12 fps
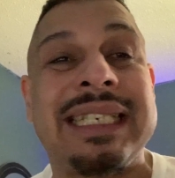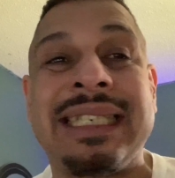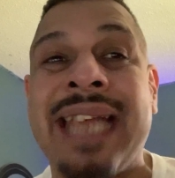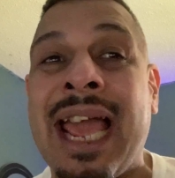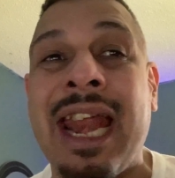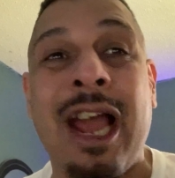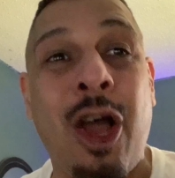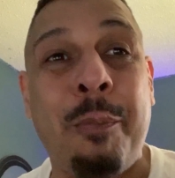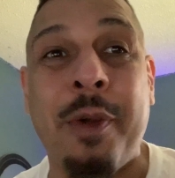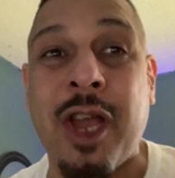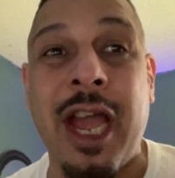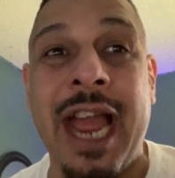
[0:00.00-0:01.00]
that
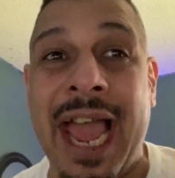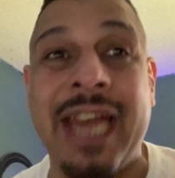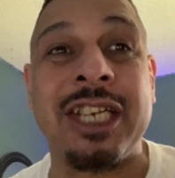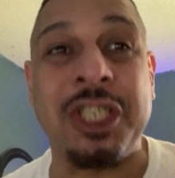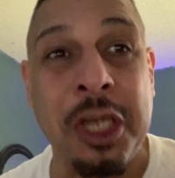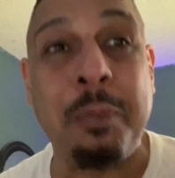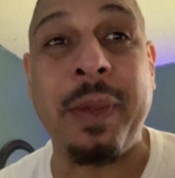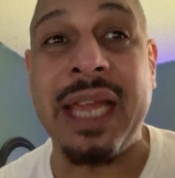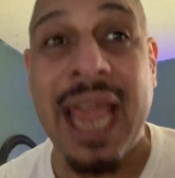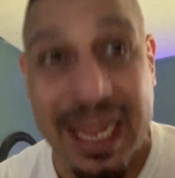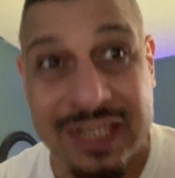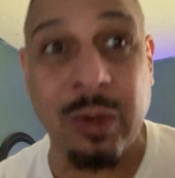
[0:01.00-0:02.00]
uppercut had a
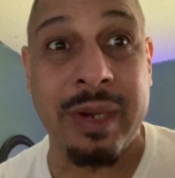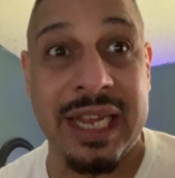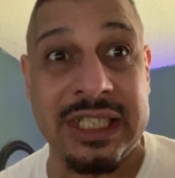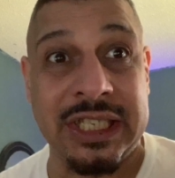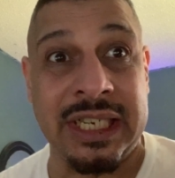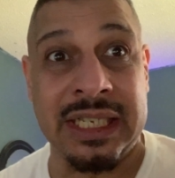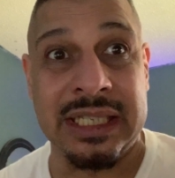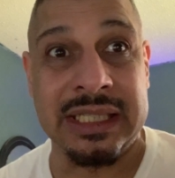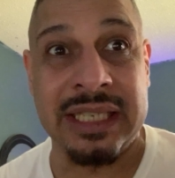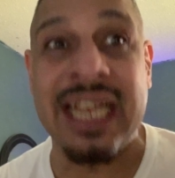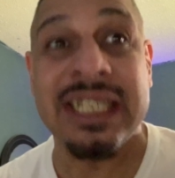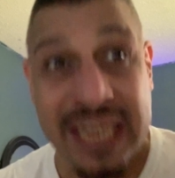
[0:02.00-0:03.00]
GPS on that shit.
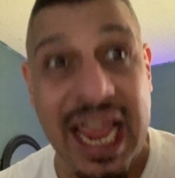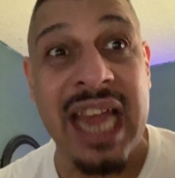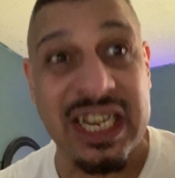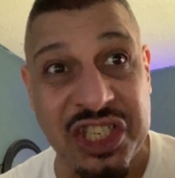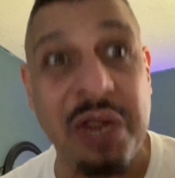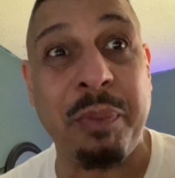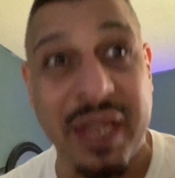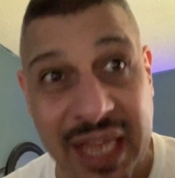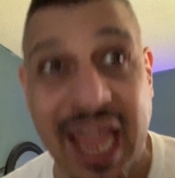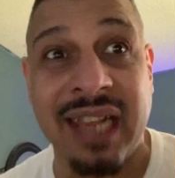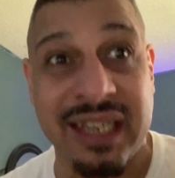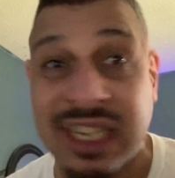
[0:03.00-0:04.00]
That shit had a
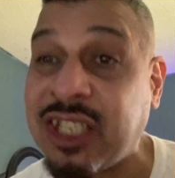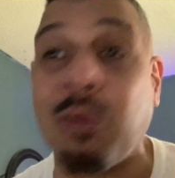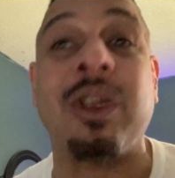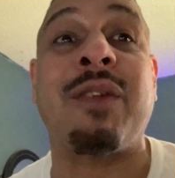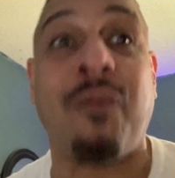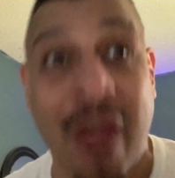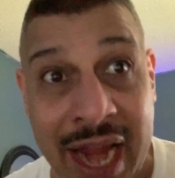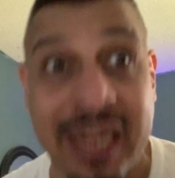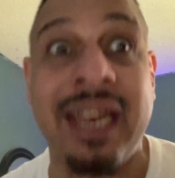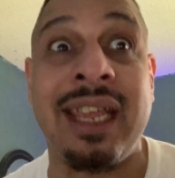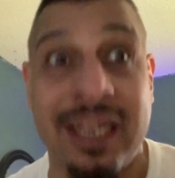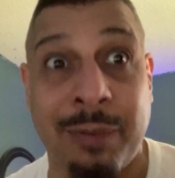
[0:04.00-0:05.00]
GPS. That shit was
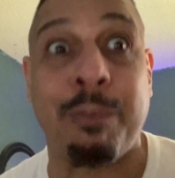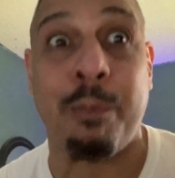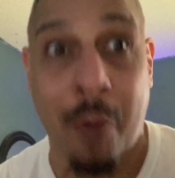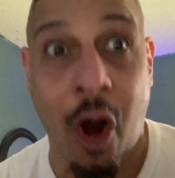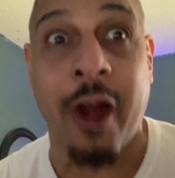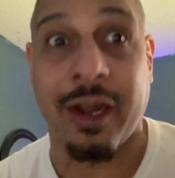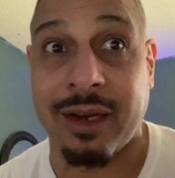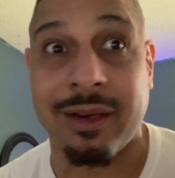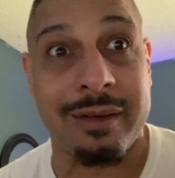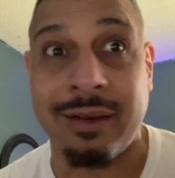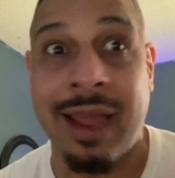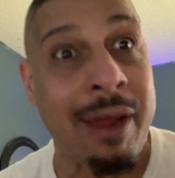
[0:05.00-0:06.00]
finding its mark
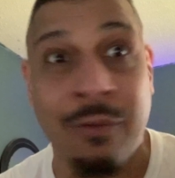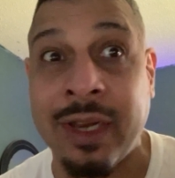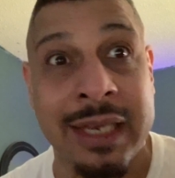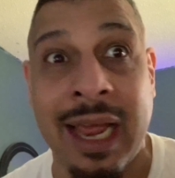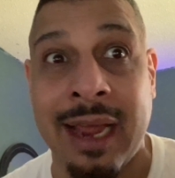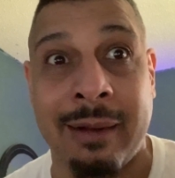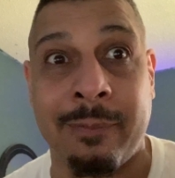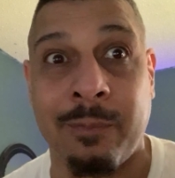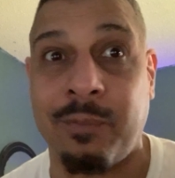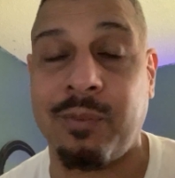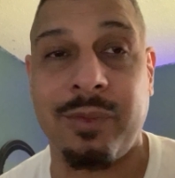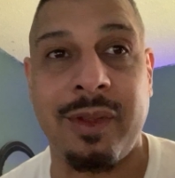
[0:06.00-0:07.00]
every time
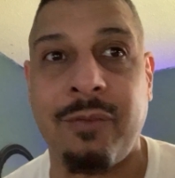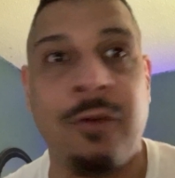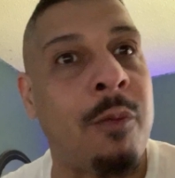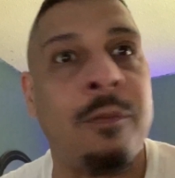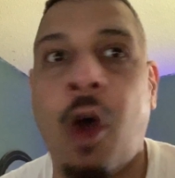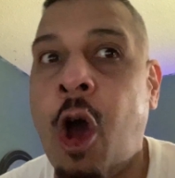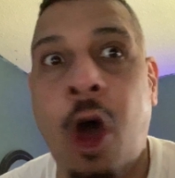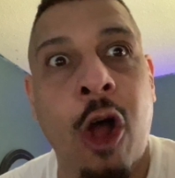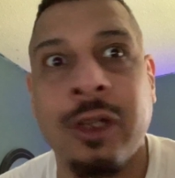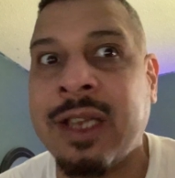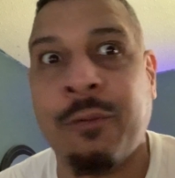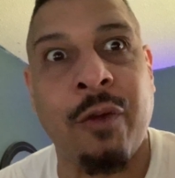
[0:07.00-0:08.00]
from
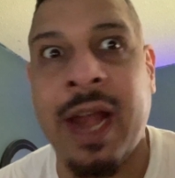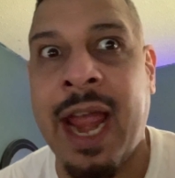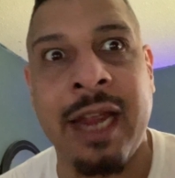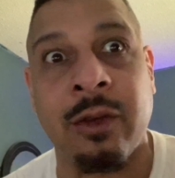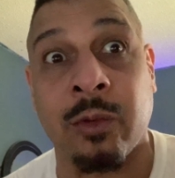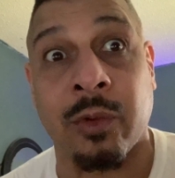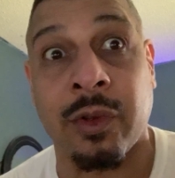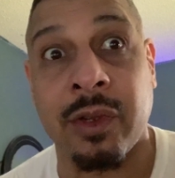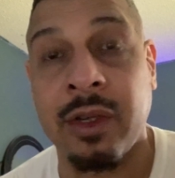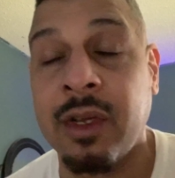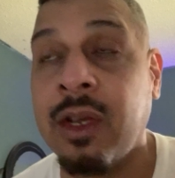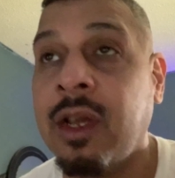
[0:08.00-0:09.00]
all different angles.
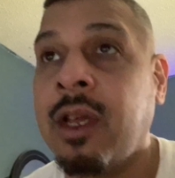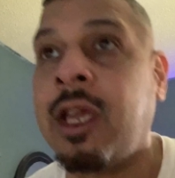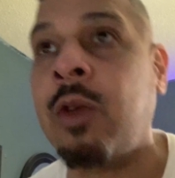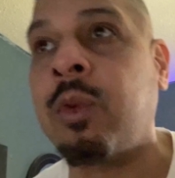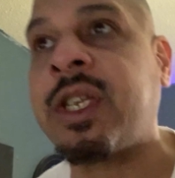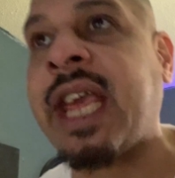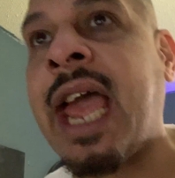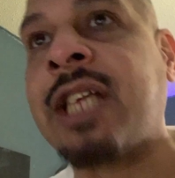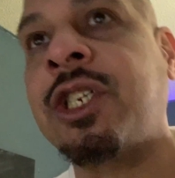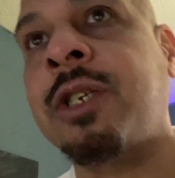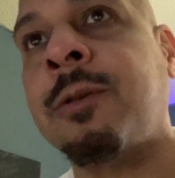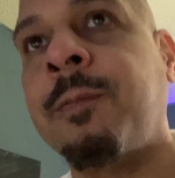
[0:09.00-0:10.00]
He was
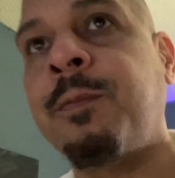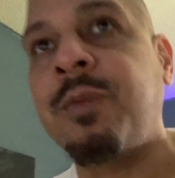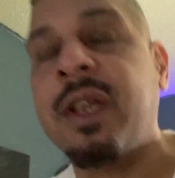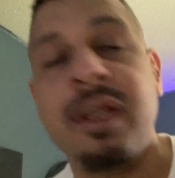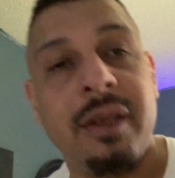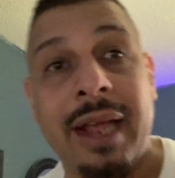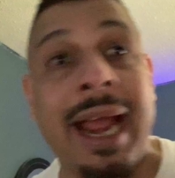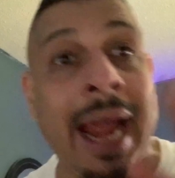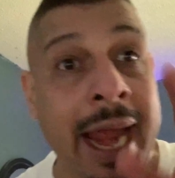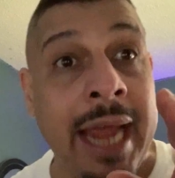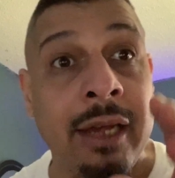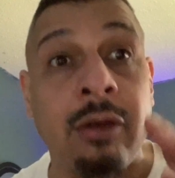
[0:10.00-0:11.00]
catching him.
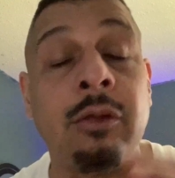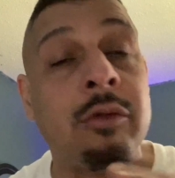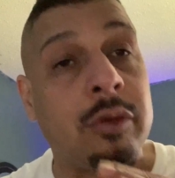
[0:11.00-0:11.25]
And